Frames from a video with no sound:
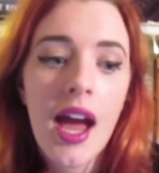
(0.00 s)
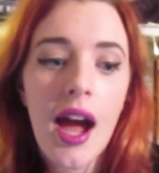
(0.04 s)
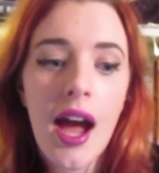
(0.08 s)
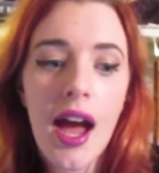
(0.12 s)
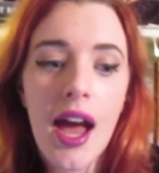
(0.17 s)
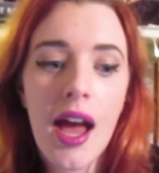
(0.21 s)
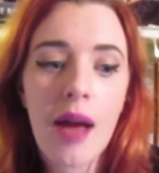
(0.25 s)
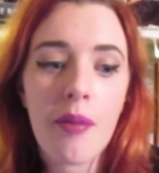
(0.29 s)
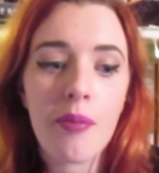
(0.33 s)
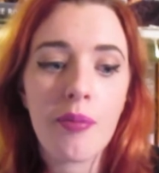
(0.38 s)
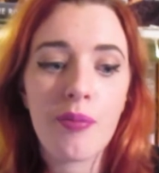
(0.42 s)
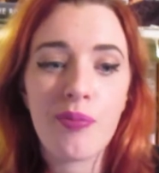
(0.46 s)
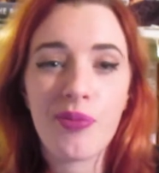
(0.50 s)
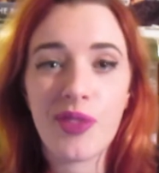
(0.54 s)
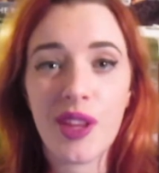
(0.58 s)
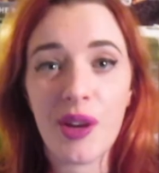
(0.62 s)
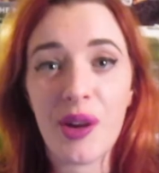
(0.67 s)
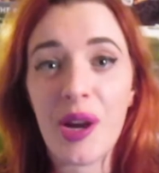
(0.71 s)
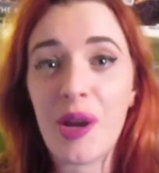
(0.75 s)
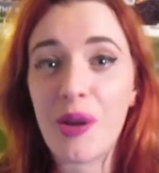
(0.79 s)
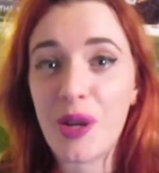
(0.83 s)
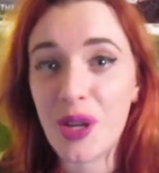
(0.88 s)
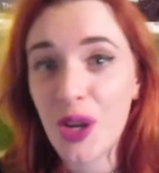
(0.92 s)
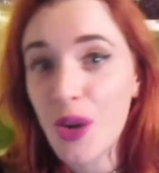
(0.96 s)
Um, now
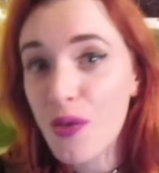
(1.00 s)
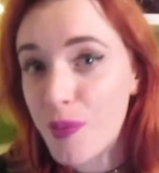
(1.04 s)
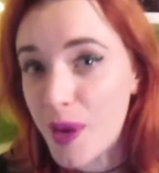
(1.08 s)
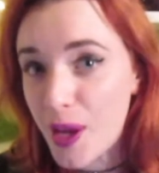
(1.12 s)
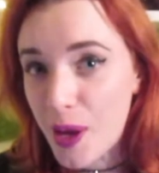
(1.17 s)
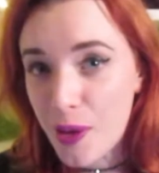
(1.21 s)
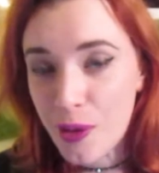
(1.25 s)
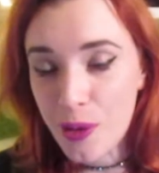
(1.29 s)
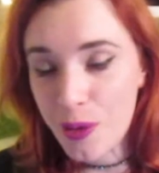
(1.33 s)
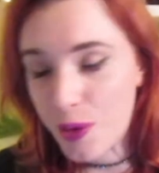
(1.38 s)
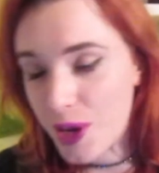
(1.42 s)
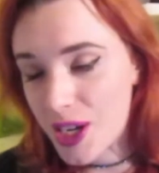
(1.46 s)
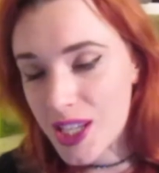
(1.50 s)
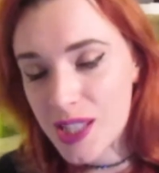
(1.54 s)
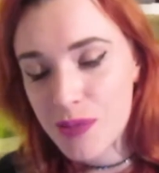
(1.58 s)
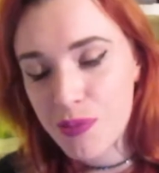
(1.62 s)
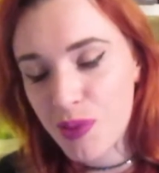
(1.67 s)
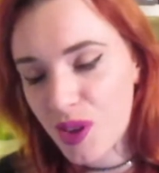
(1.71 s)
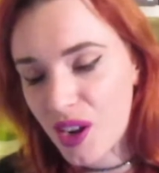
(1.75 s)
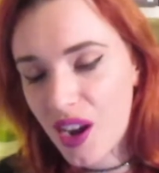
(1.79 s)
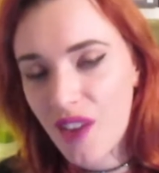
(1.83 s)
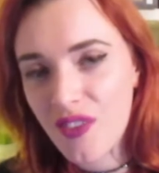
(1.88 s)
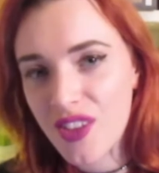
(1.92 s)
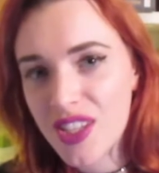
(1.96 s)
I'd love my own horse,
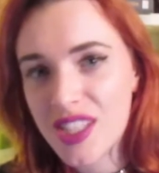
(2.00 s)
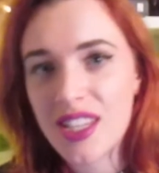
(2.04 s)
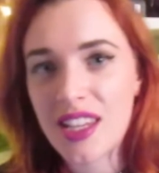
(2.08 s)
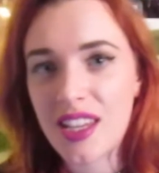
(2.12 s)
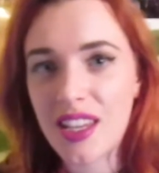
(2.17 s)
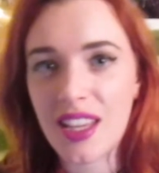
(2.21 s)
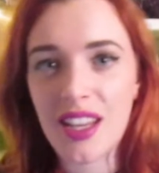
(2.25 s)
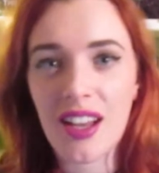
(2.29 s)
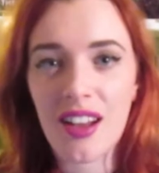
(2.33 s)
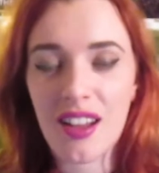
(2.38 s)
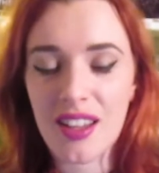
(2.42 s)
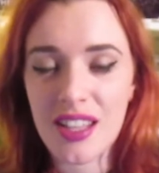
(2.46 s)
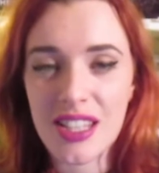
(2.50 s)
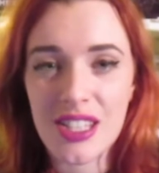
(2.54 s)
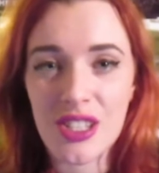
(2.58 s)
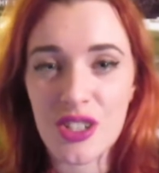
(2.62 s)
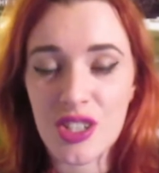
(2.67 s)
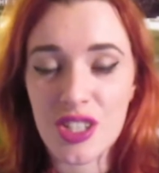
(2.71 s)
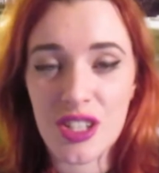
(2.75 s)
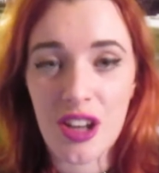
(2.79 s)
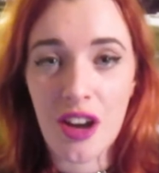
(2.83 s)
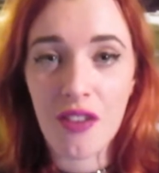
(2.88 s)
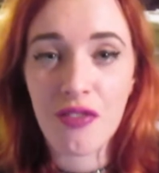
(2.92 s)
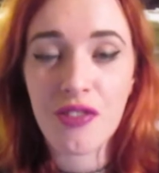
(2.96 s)
but obviously it's
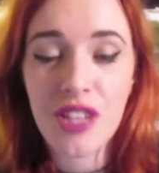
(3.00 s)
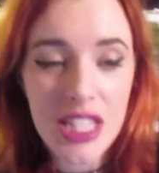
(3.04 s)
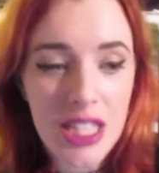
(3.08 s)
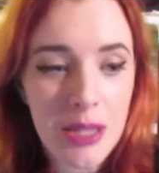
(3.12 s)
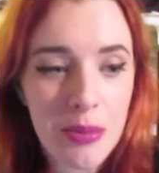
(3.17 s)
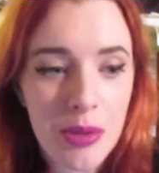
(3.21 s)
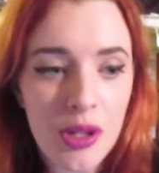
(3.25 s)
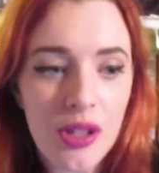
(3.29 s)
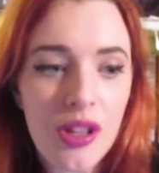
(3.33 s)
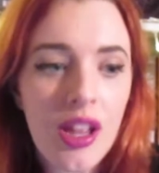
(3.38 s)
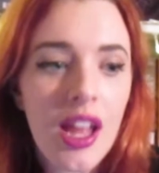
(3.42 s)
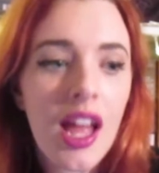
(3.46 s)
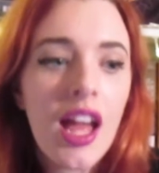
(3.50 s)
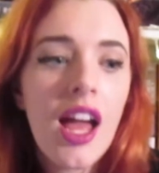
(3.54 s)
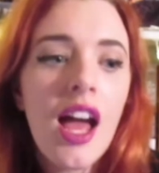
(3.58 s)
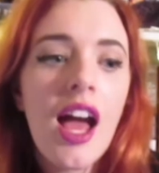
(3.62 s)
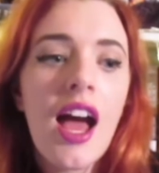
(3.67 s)
just not feasible.